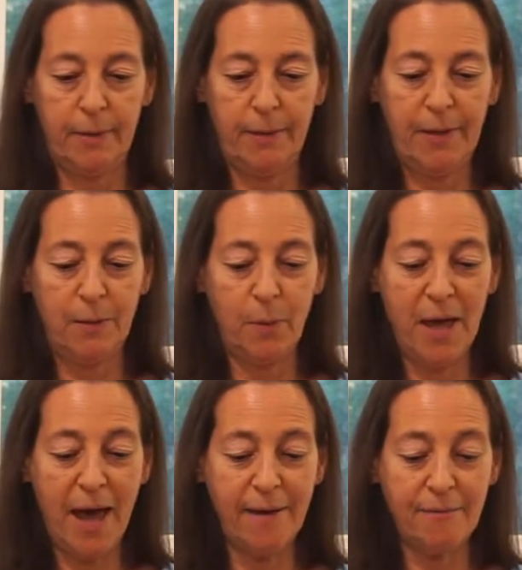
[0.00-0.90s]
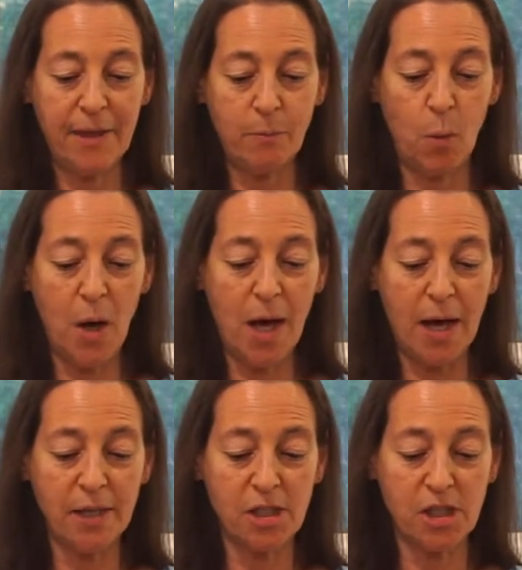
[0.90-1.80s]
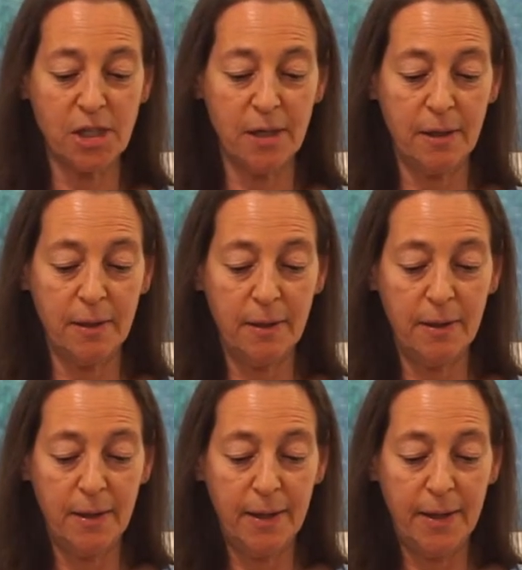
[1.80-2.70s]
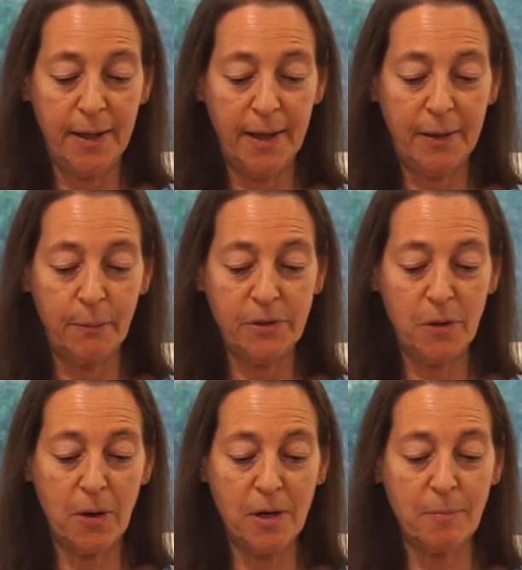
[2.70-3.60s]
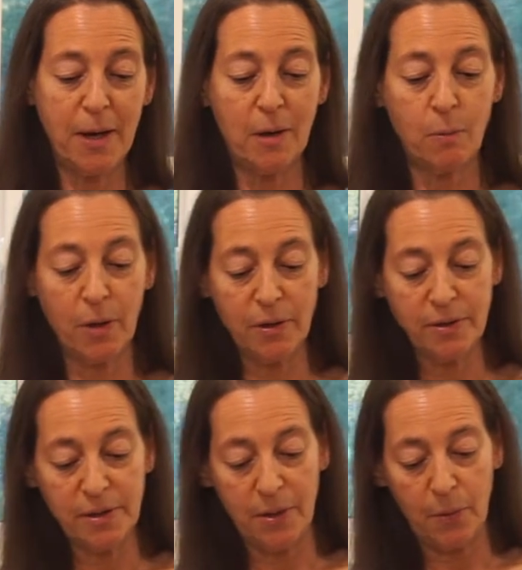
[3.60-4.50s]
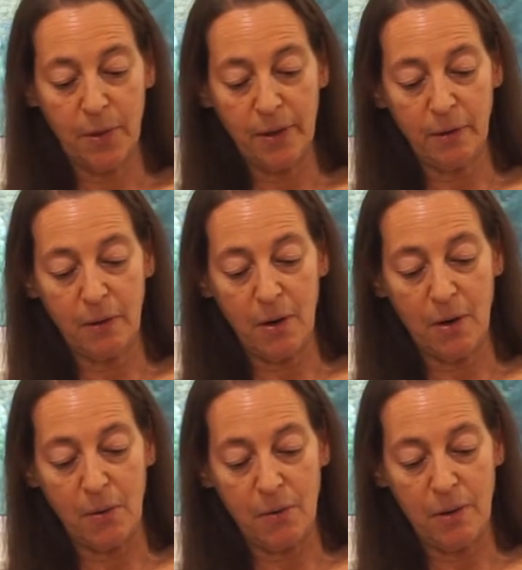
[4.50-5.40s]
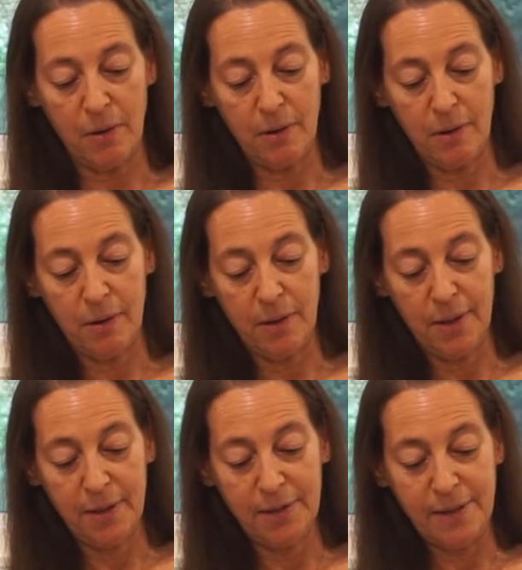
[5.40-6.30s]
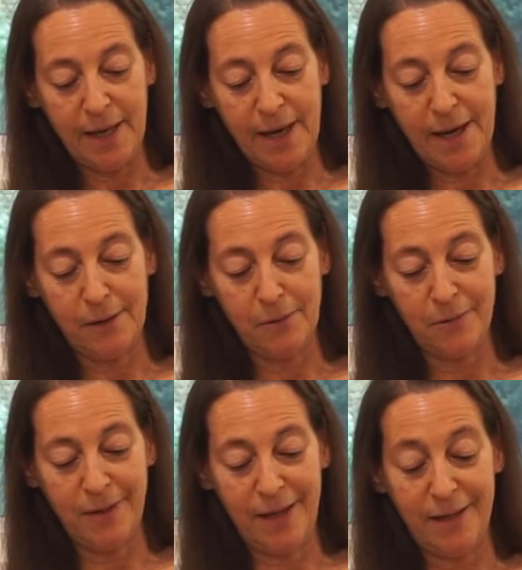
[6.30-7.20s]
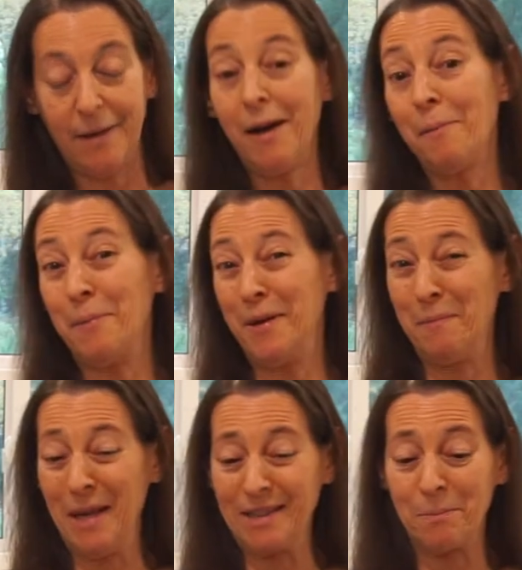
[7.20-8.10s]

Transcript: then we have them watch, and we talk about where does the oil go? Down and up, and it makes